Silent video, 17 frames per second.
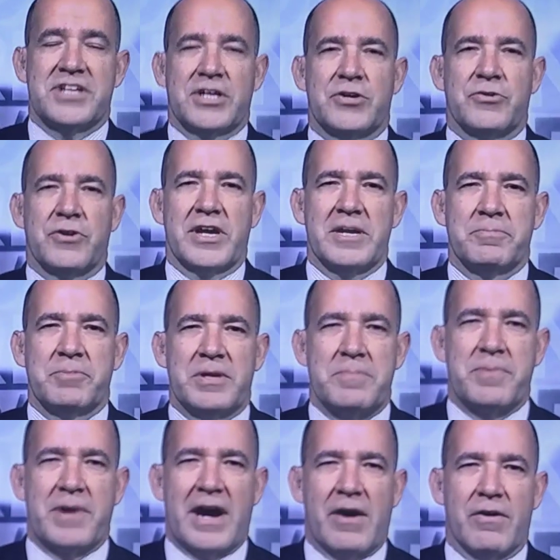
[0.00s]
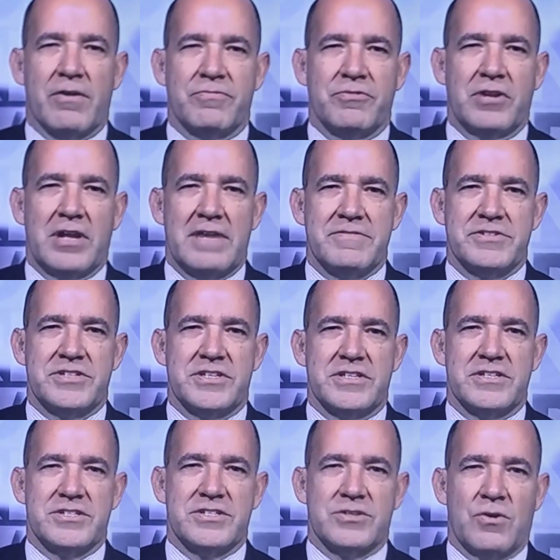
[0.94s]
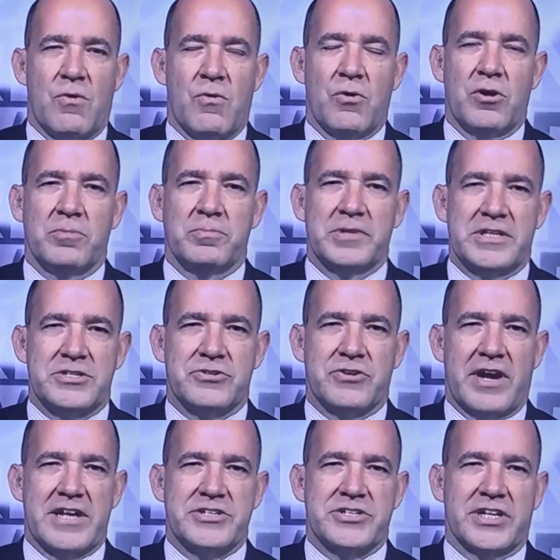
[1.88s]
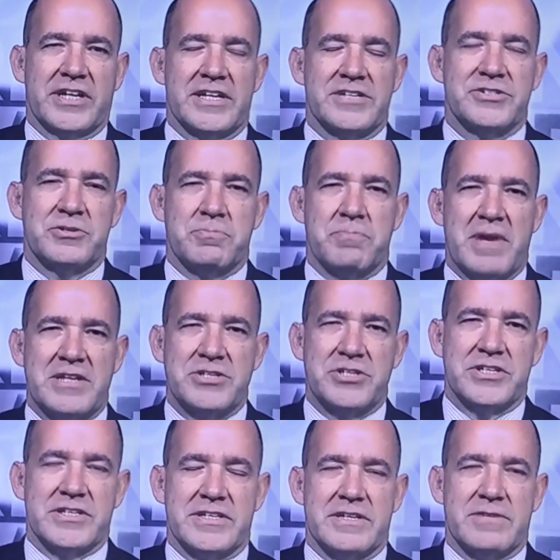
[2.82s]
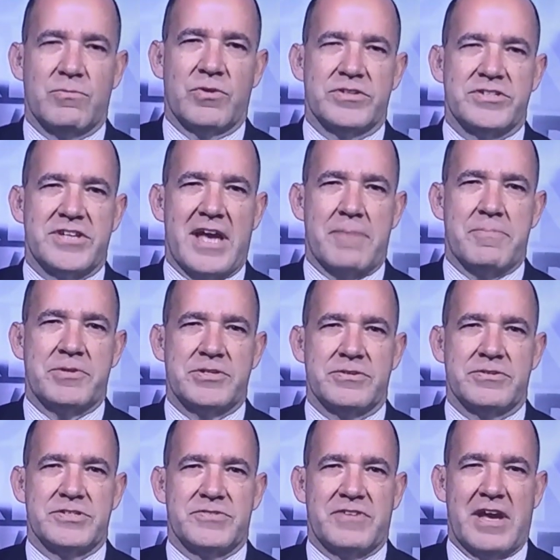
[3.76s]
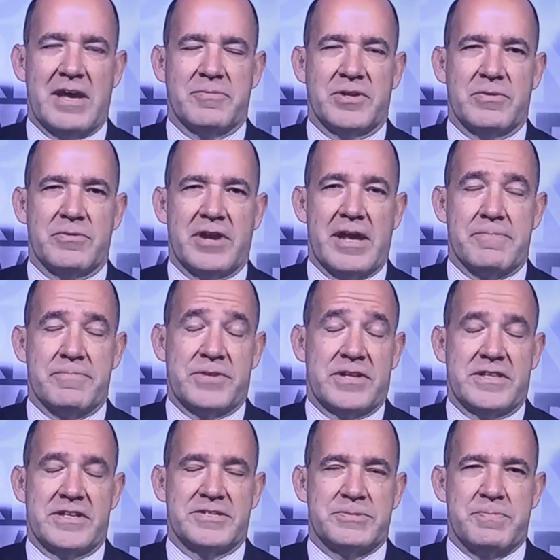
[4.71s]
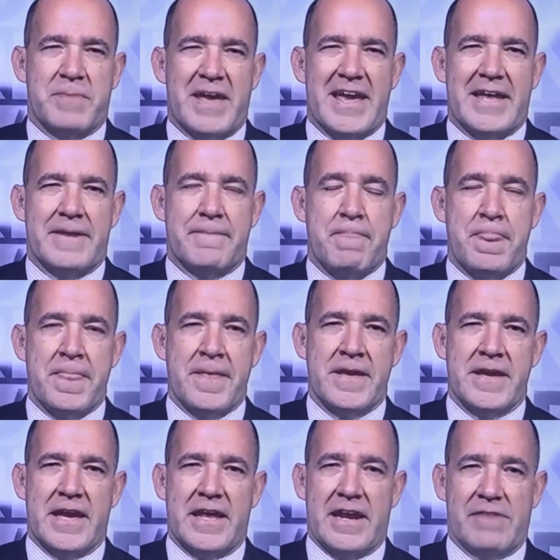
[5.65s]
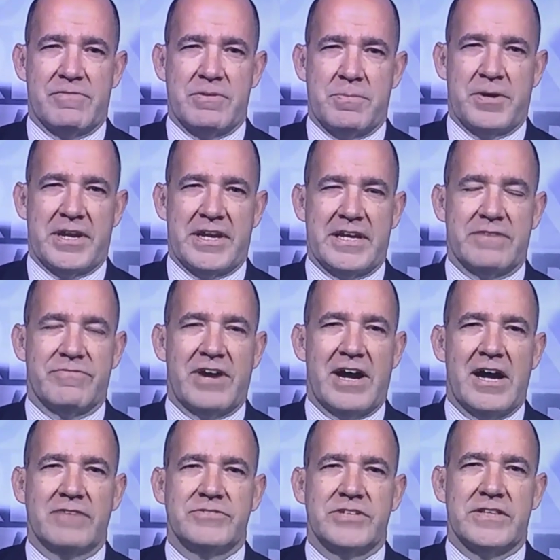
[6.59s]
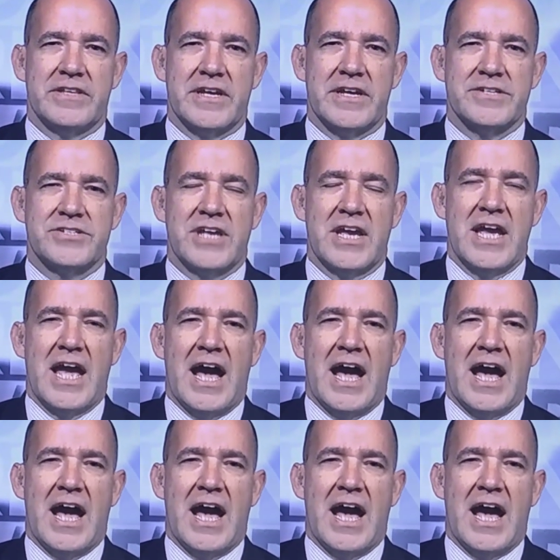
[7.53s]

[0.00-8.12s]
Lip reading: incredibly powerful. Obviously, this is horribly tragic, as you mentioned, and what's happened to his family, what happened to this man, and everybody involved in this.